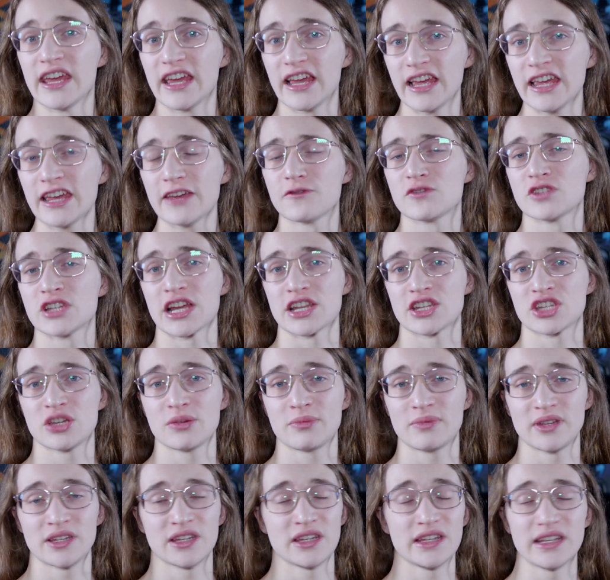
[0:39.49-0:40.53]
If
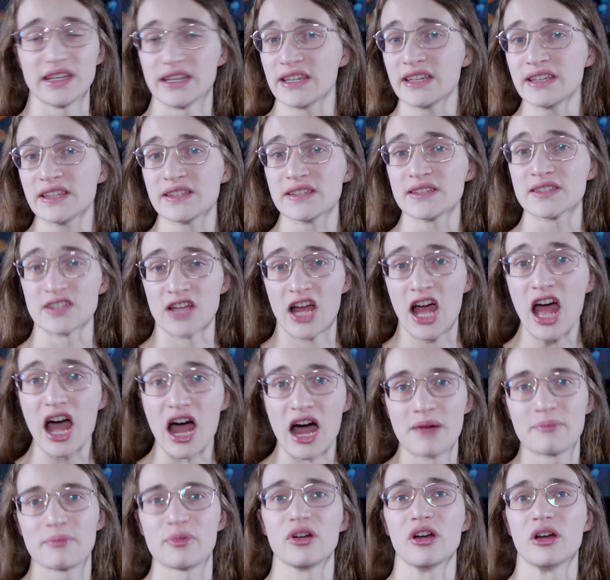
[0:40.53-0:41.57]
ChatGPT is
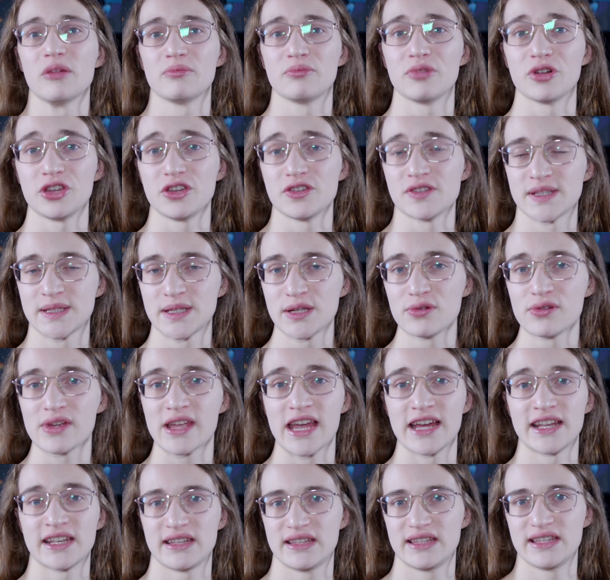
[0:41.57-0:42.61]
up but you still
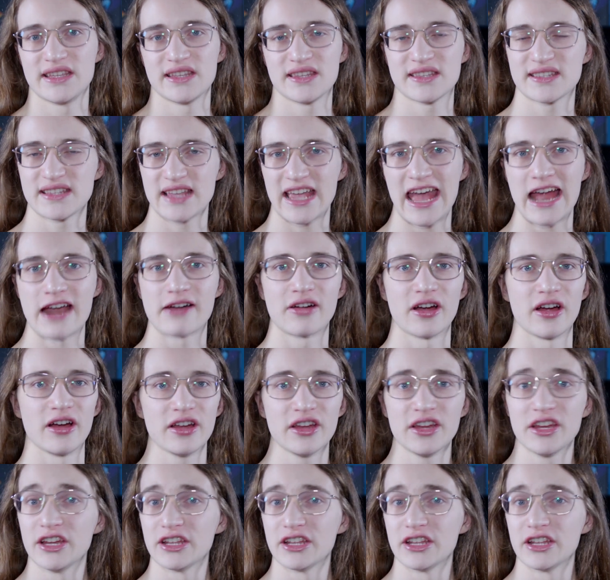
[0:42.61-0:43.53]
get this error.